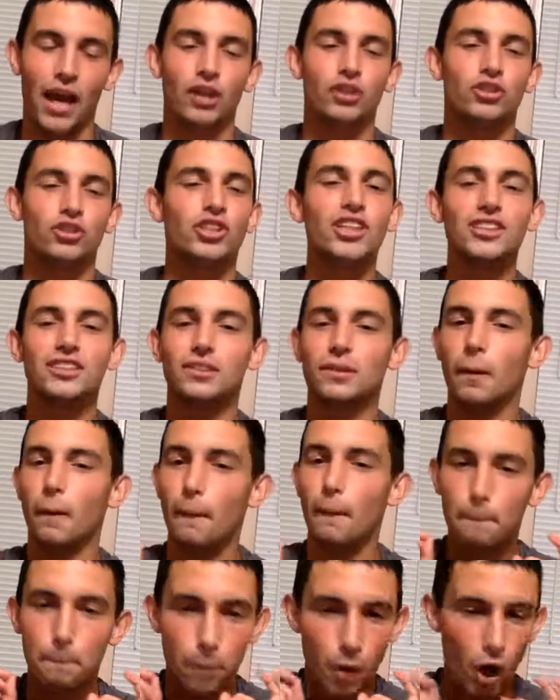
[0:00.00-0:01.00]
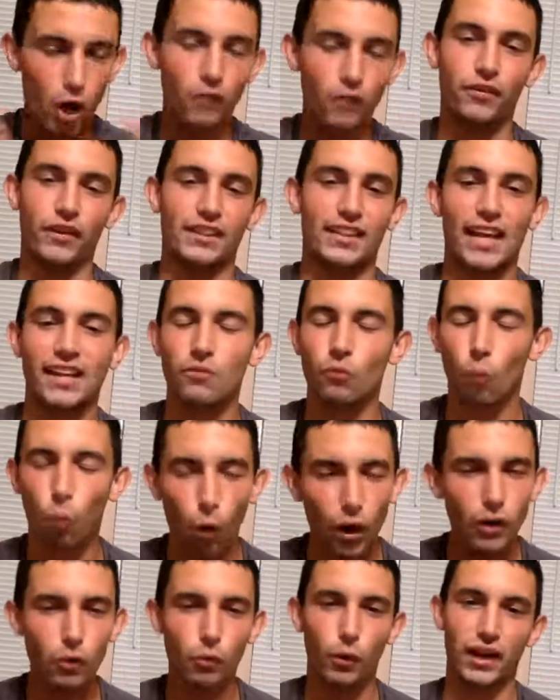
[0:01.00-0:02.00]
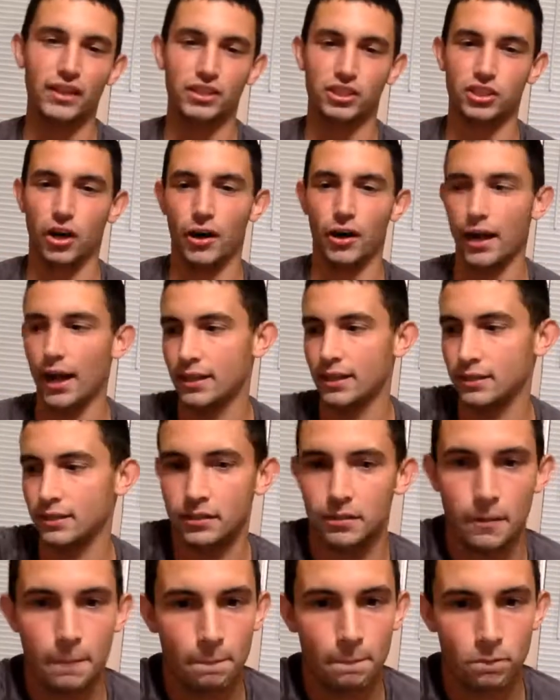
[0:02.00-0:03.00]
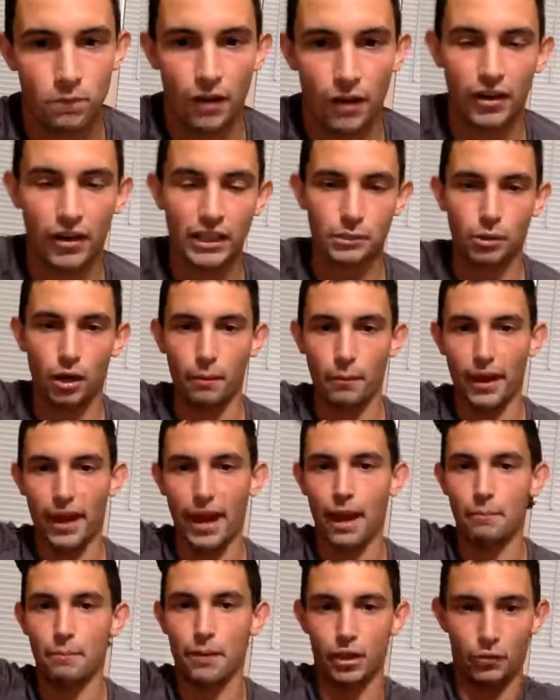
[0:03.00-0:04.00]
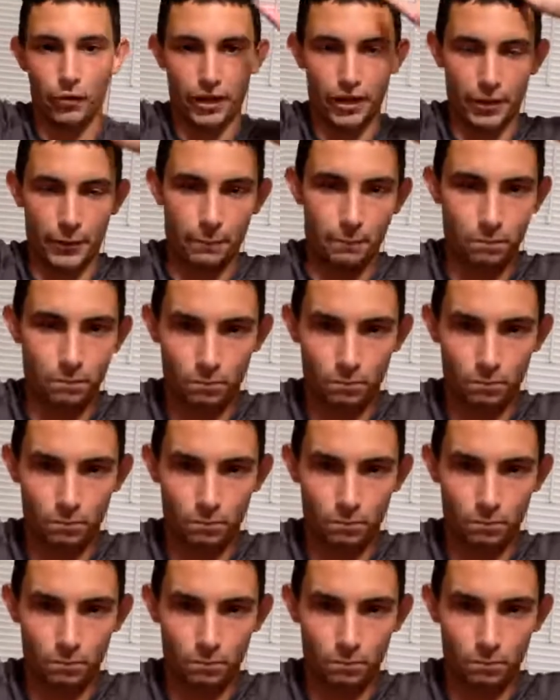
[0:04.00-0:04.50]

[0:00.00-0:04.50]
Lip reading: Just perfect. And what a way to start. As I forgot to put on my hat, by the way, here.